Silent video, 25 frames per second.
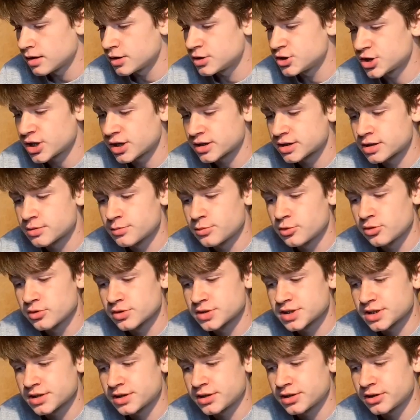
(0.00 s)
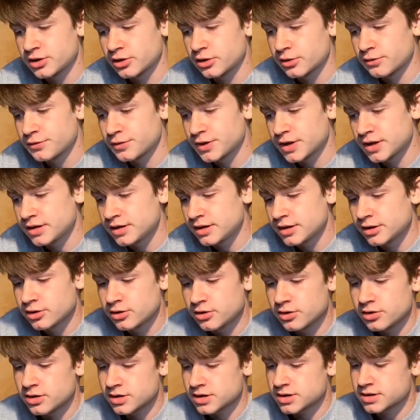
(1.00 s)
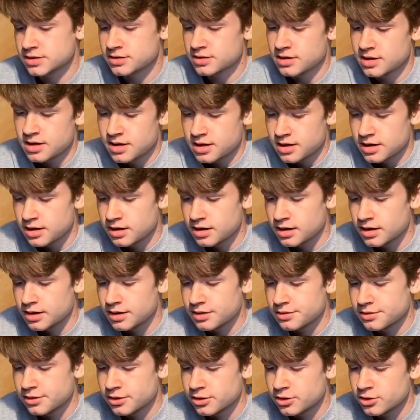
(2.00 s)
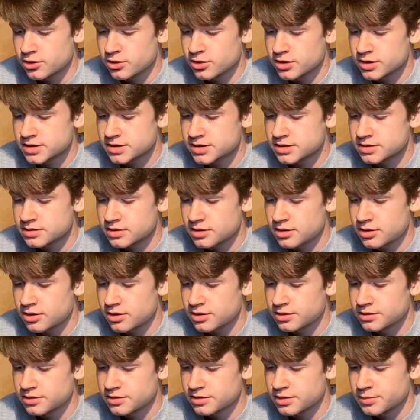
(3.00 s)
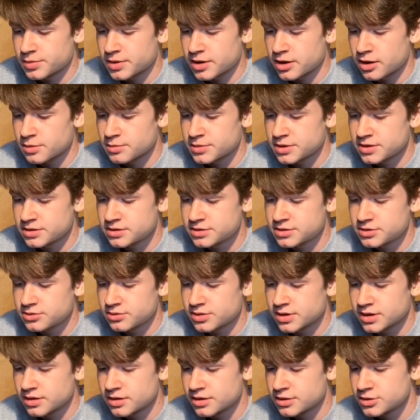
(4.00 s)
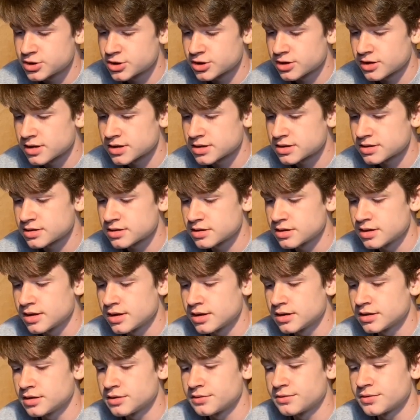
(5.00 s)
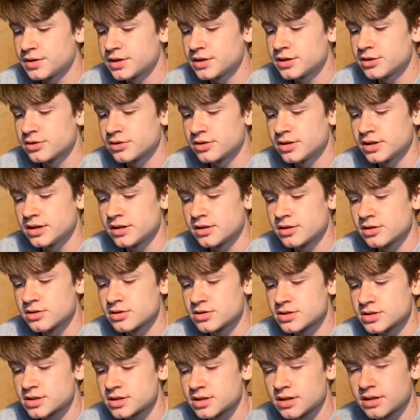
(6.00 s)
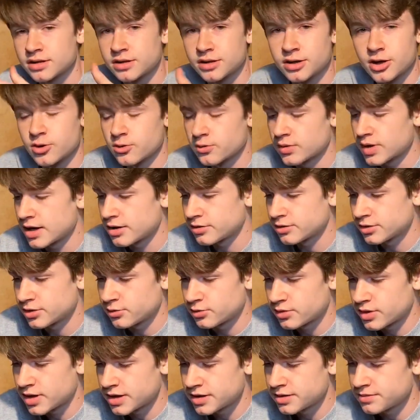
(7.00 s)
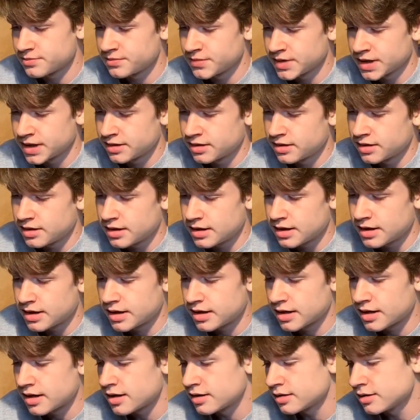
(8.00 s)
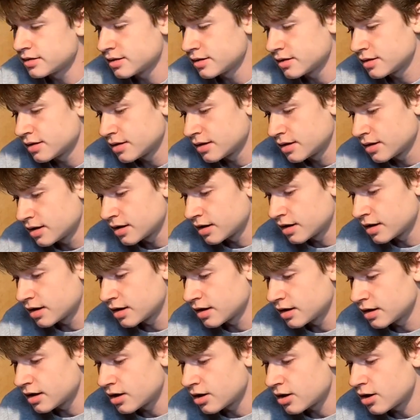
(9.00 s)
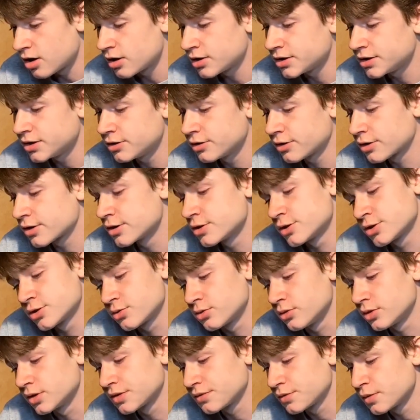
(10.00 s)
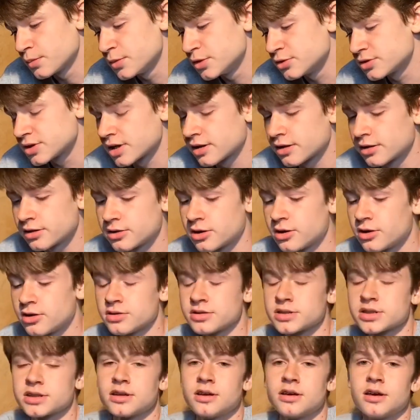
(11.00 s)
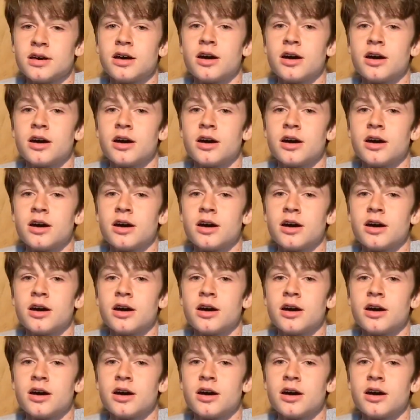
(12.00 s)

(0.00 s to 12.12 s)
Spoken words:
Adjustable secure fit ear hooks. The hooks on the Powerbeats you can adjust to fit your ears, go around there right. and on-ear controls for music and calls.